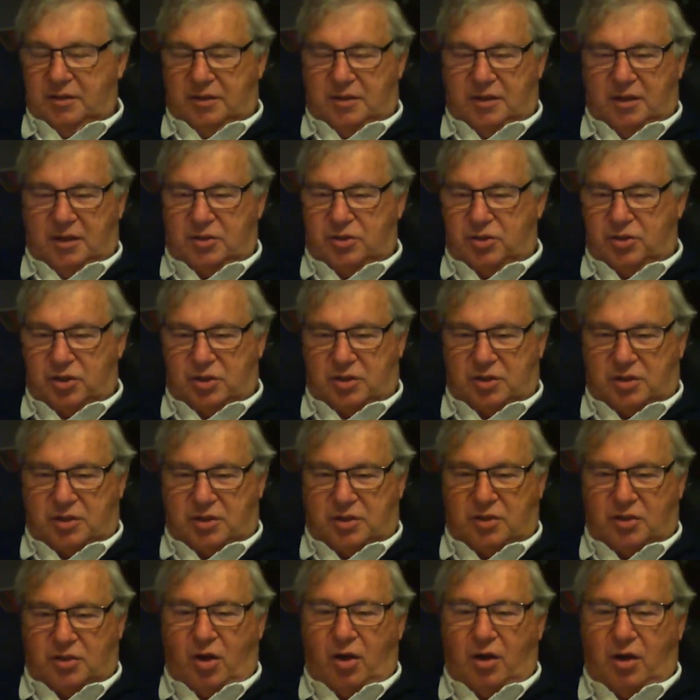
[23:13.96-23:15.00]
just
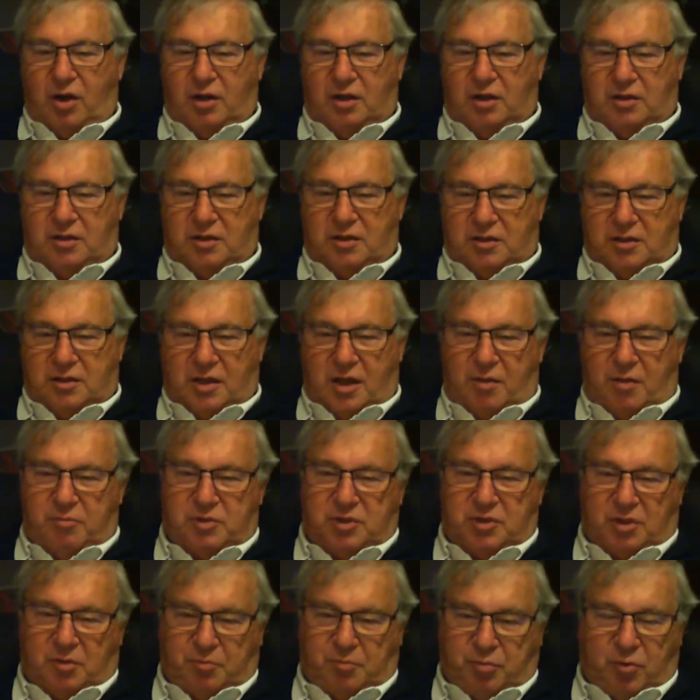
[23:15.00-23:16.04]
solid um,
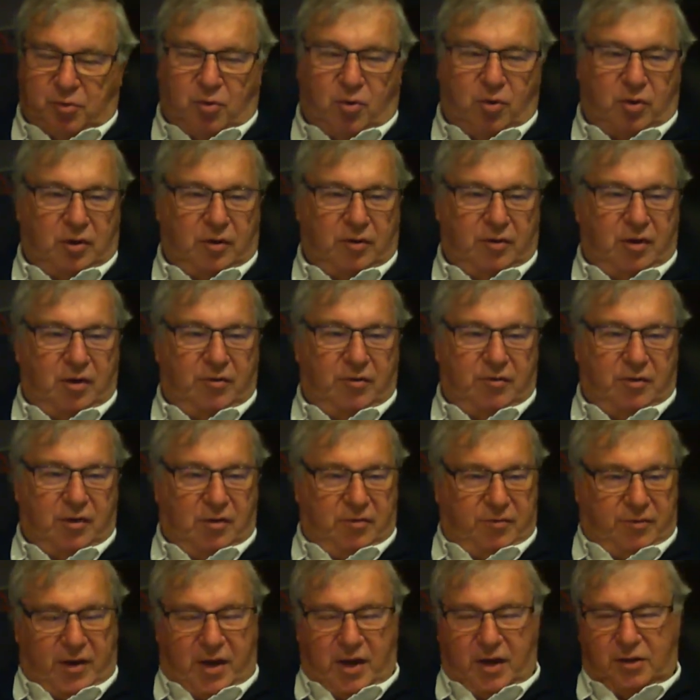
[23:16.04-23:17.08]
support of,
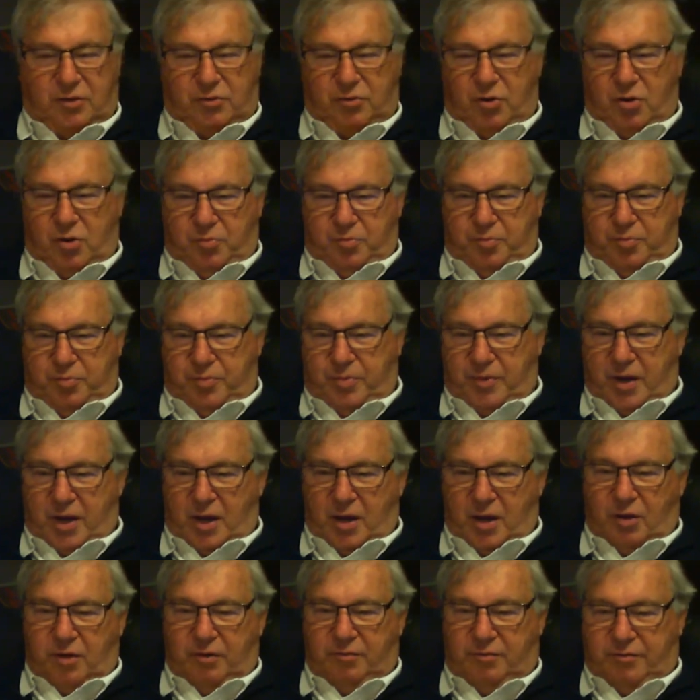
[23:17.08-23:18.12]
of, our group uh,
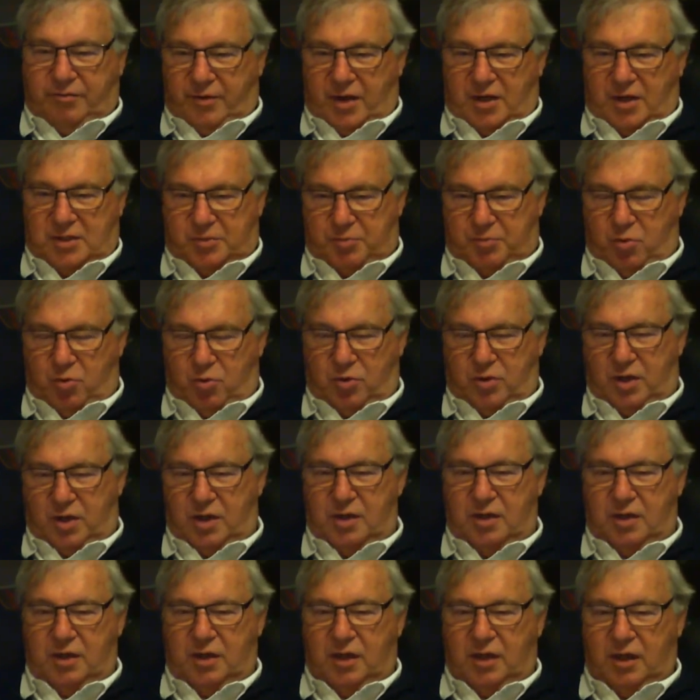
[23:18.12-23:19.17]
on Facebook
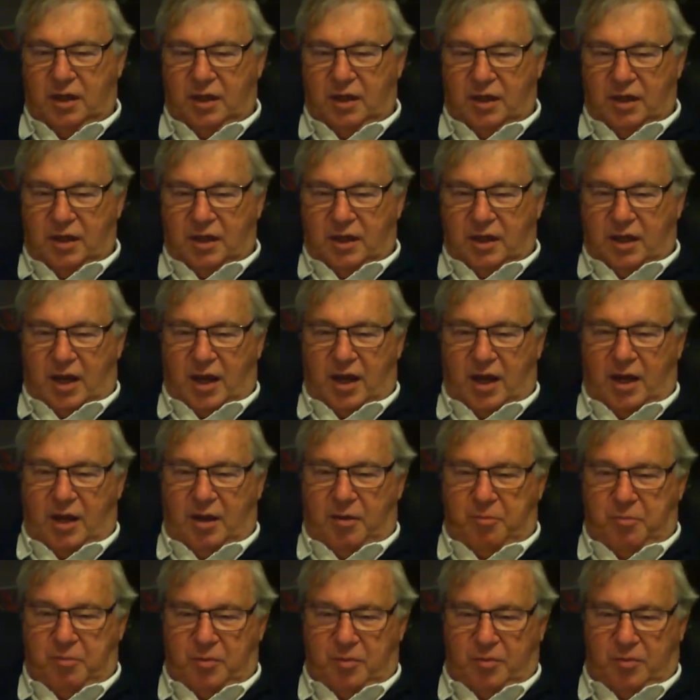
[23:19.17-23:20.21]
and
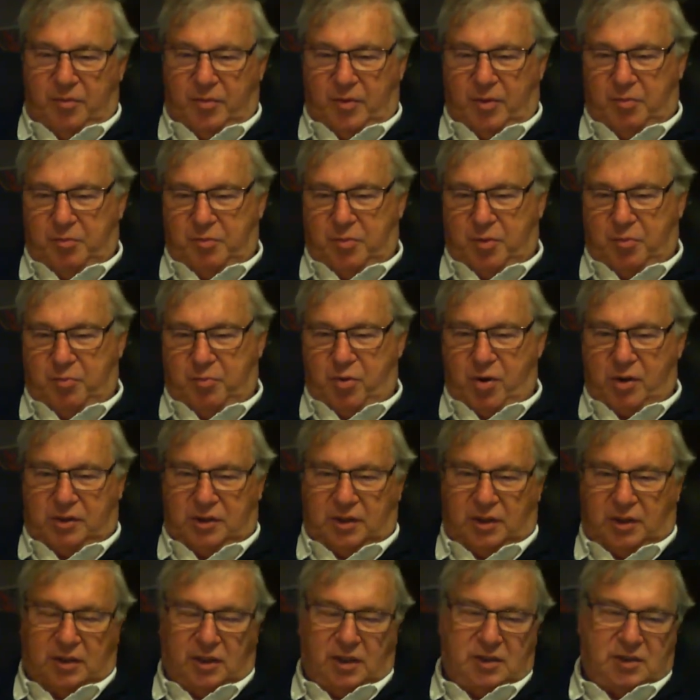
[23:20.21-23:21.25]
um,
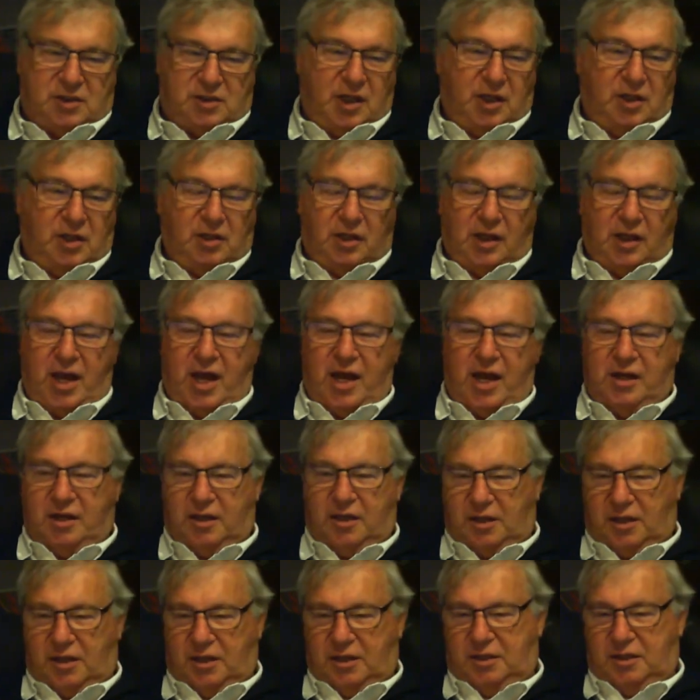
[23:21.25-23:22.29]
practically
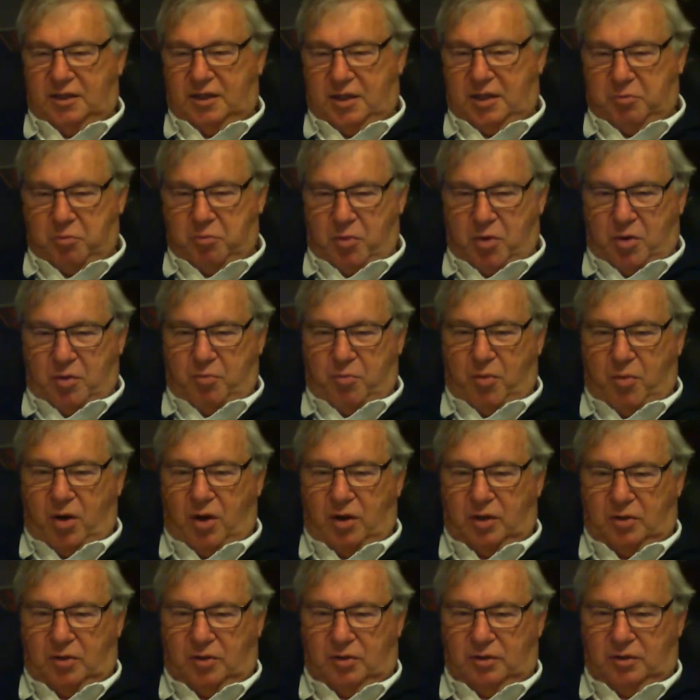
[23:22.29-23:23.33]
single-handedly, uh,
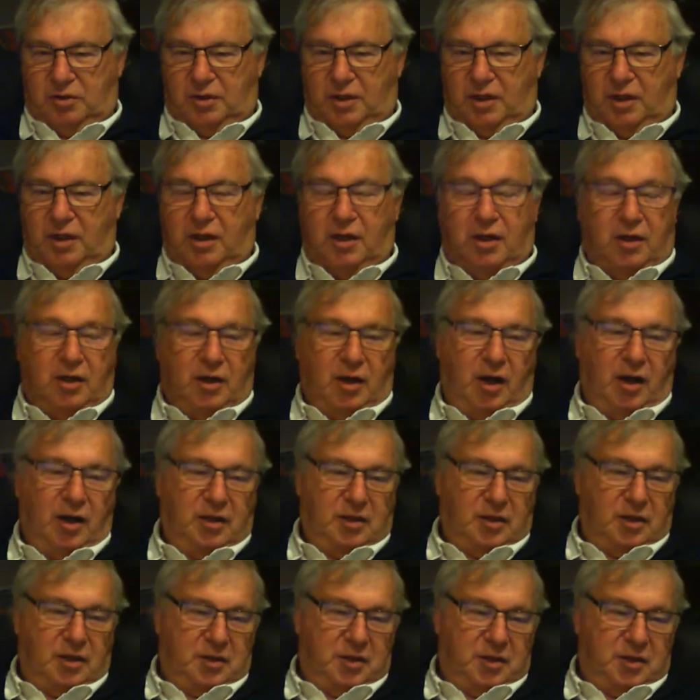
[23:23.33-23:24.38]
Michael. Uh, I
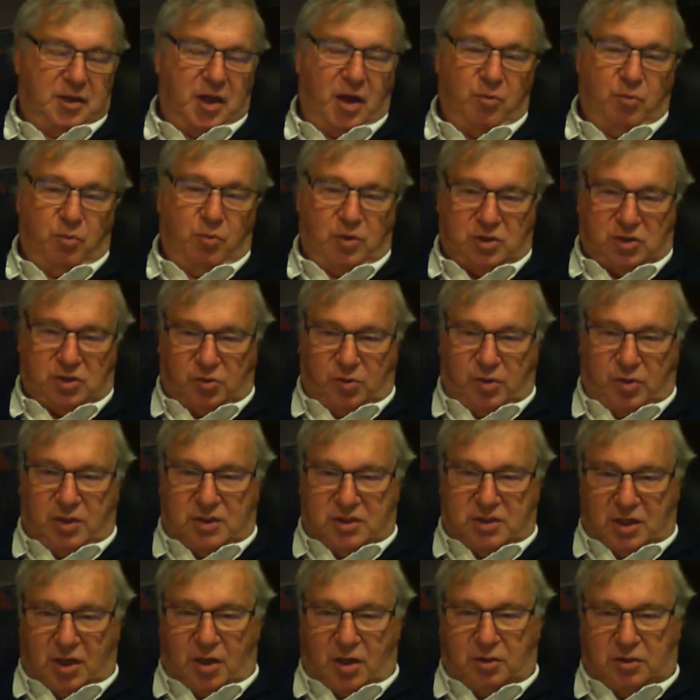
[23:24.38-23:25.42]
don't wish to
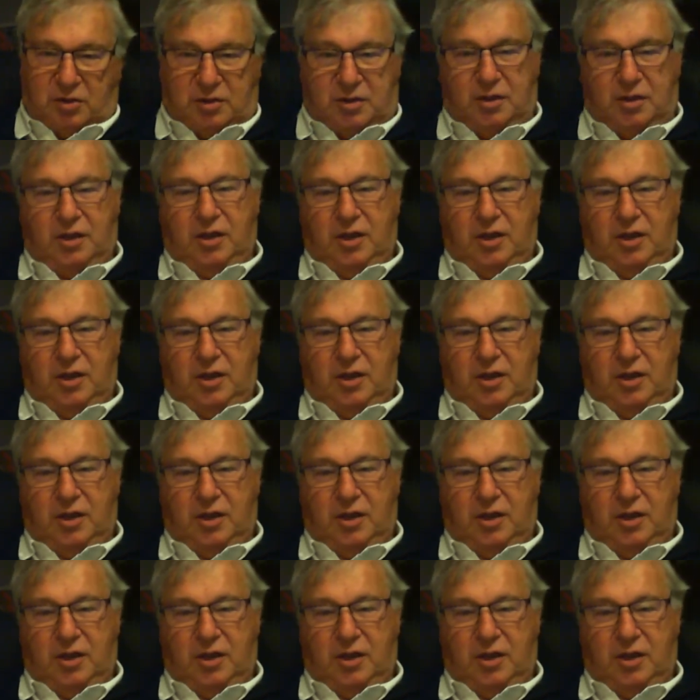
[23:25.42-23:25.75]
insult